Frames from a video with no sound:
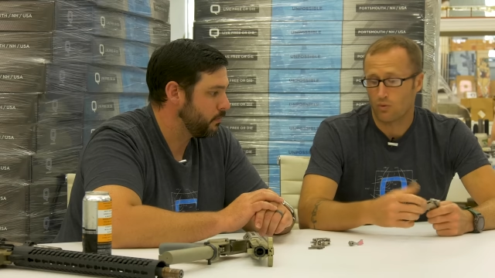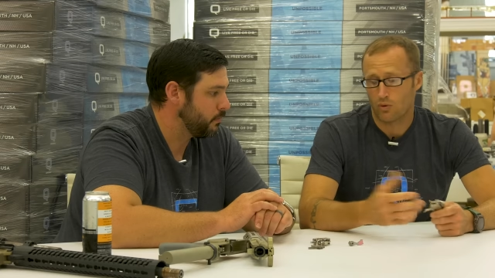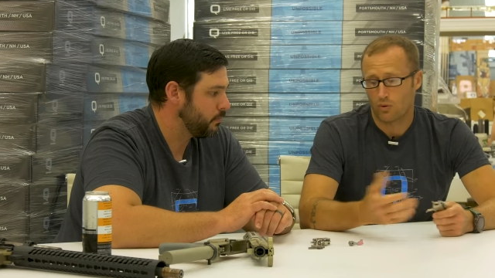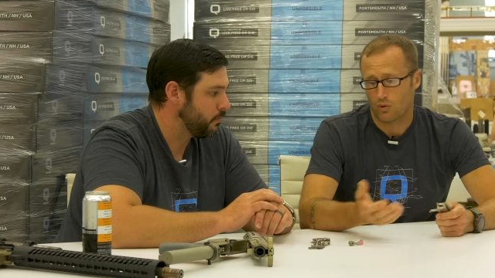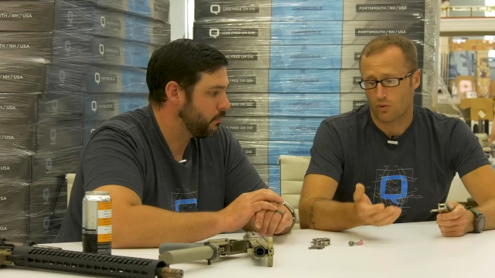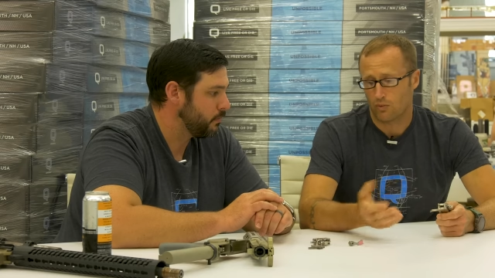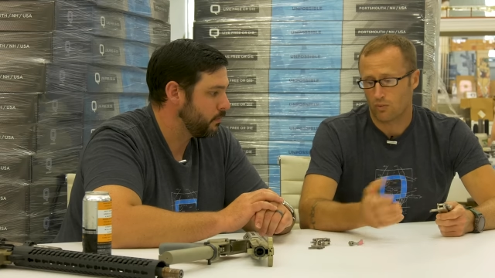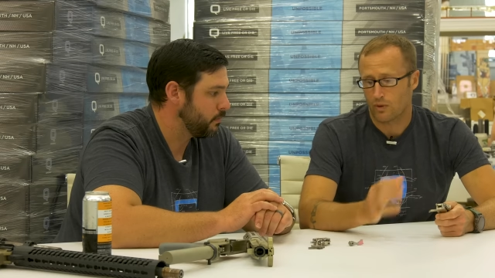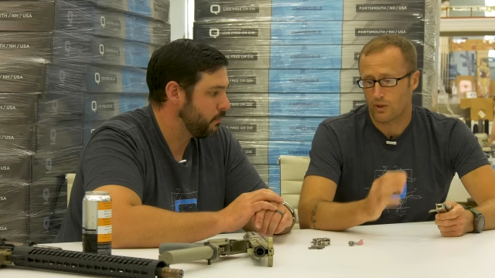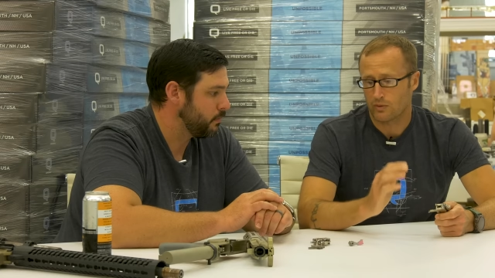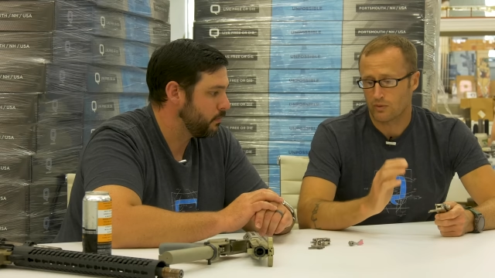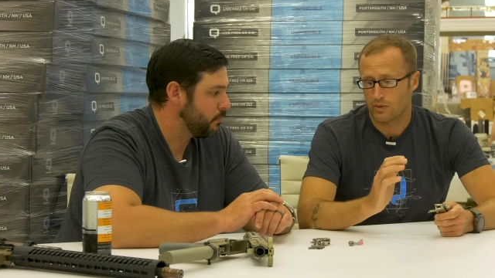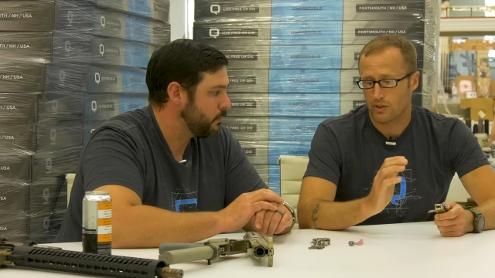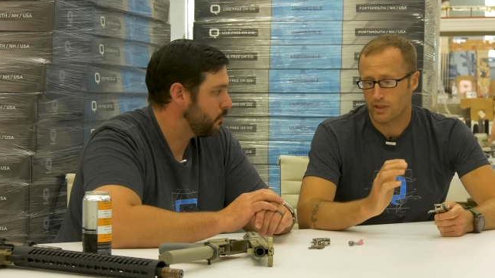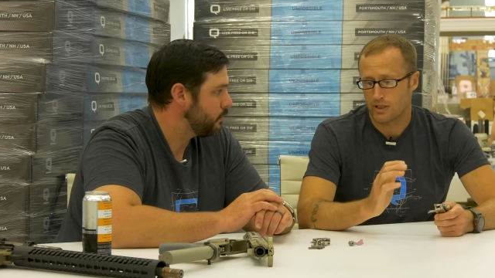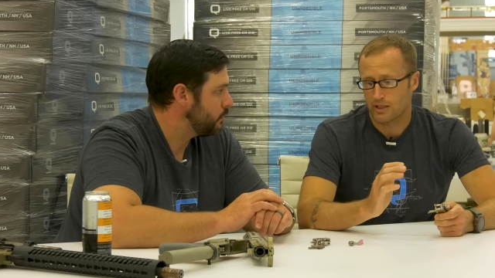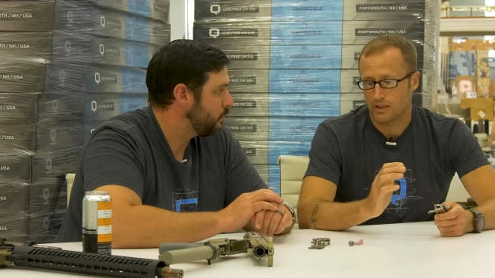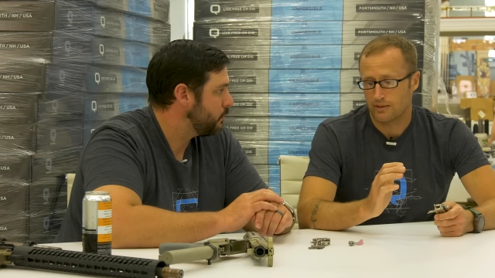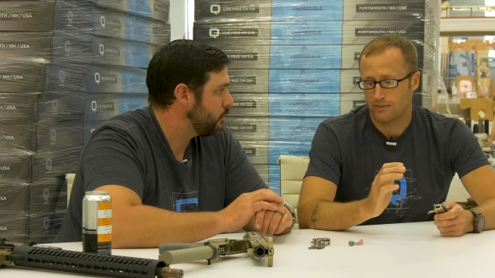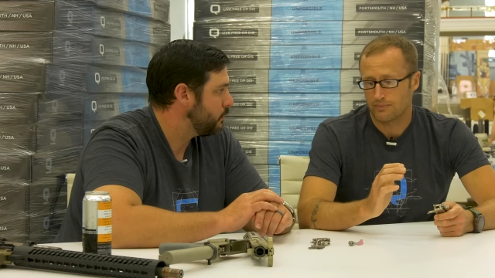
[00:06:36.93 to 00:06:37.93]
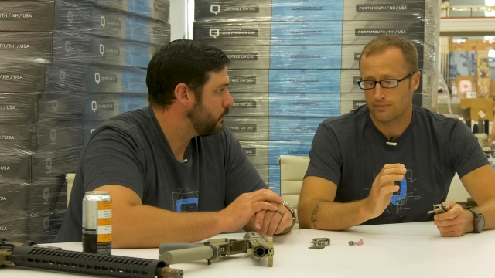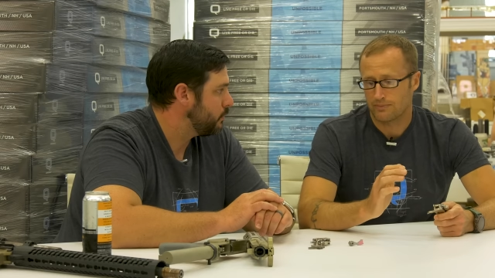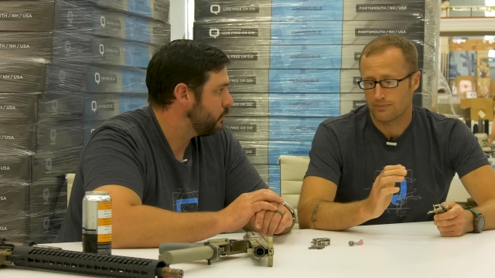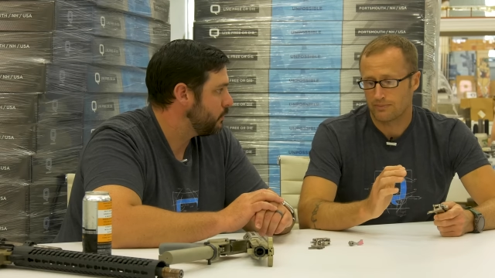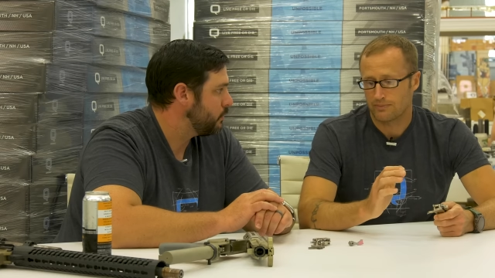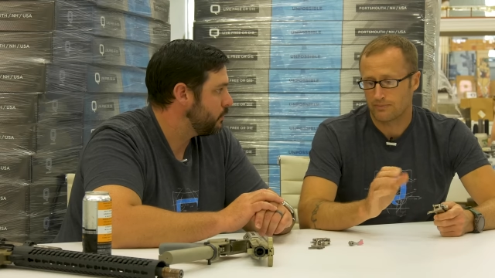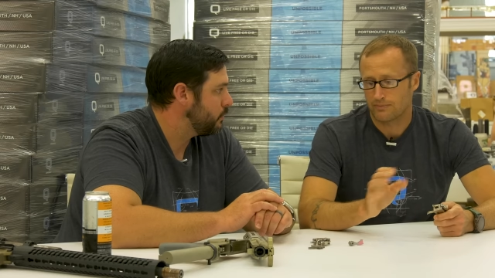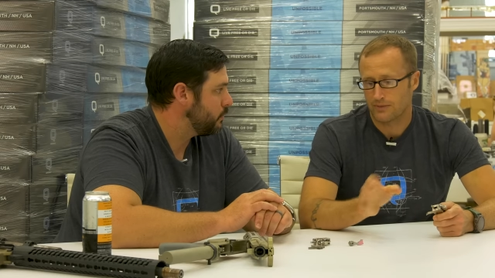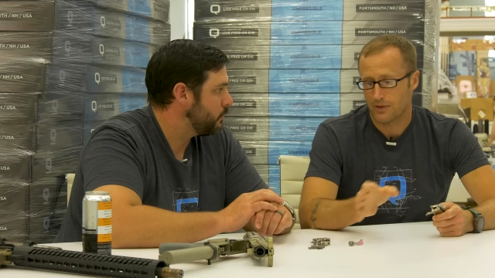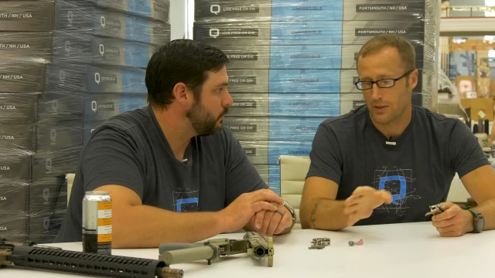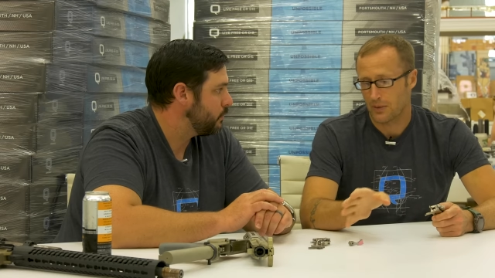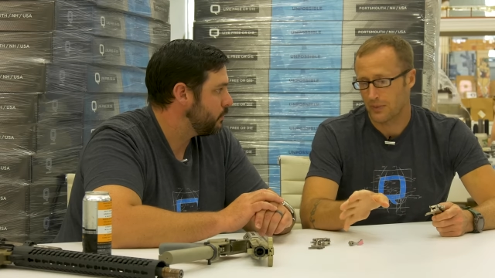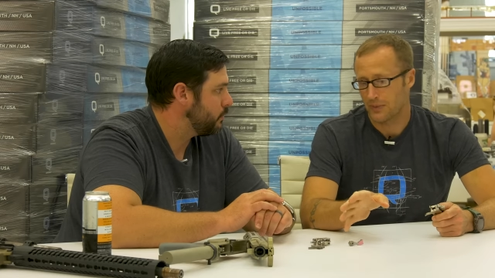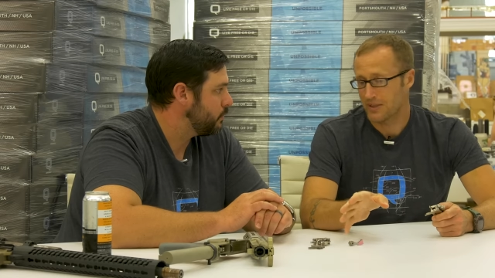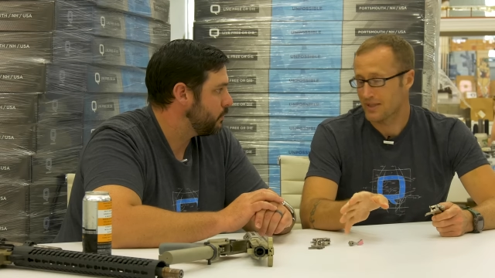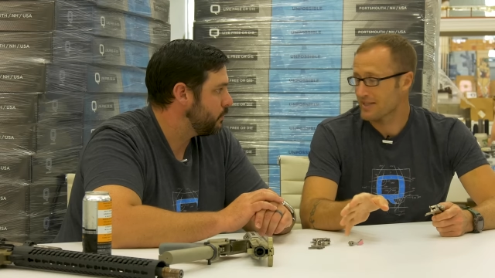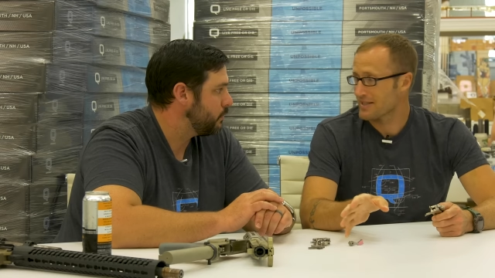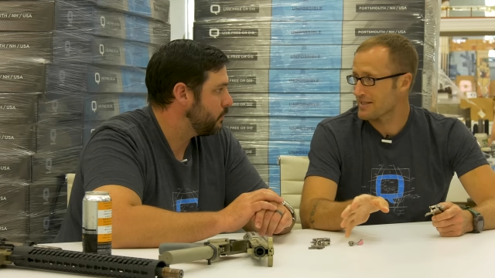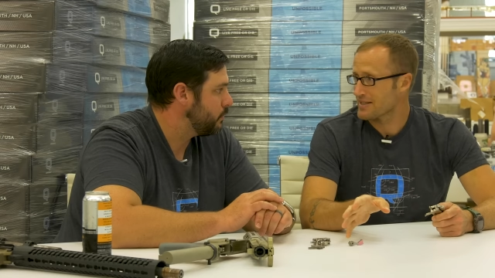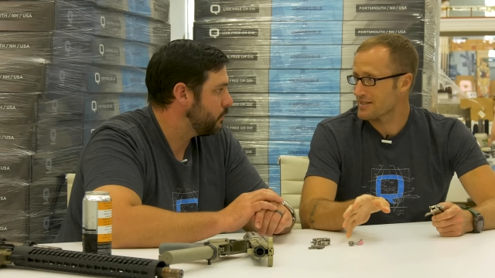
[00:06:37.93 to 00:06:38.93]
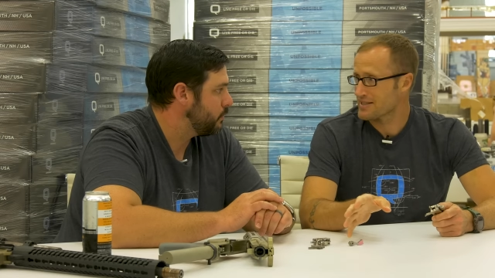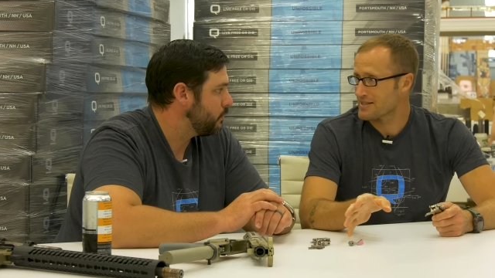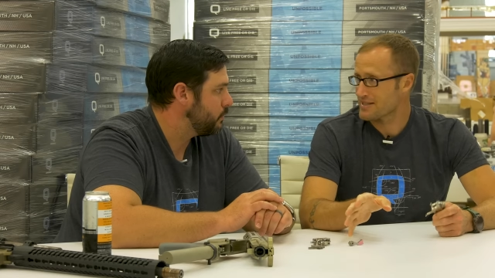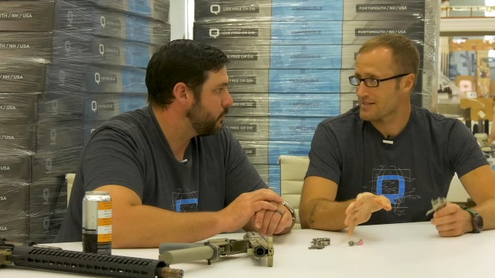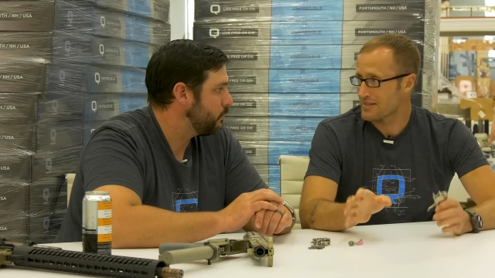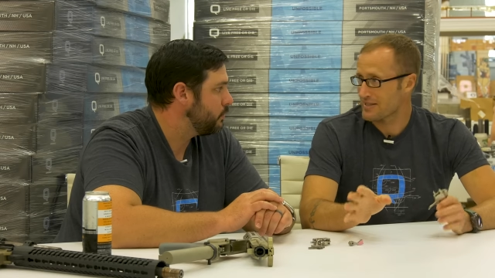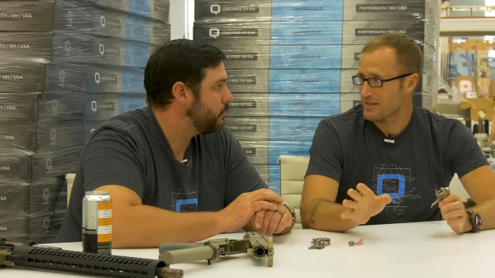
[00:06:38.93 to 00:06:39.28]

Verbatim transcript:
Speaker 1: or what are we with these?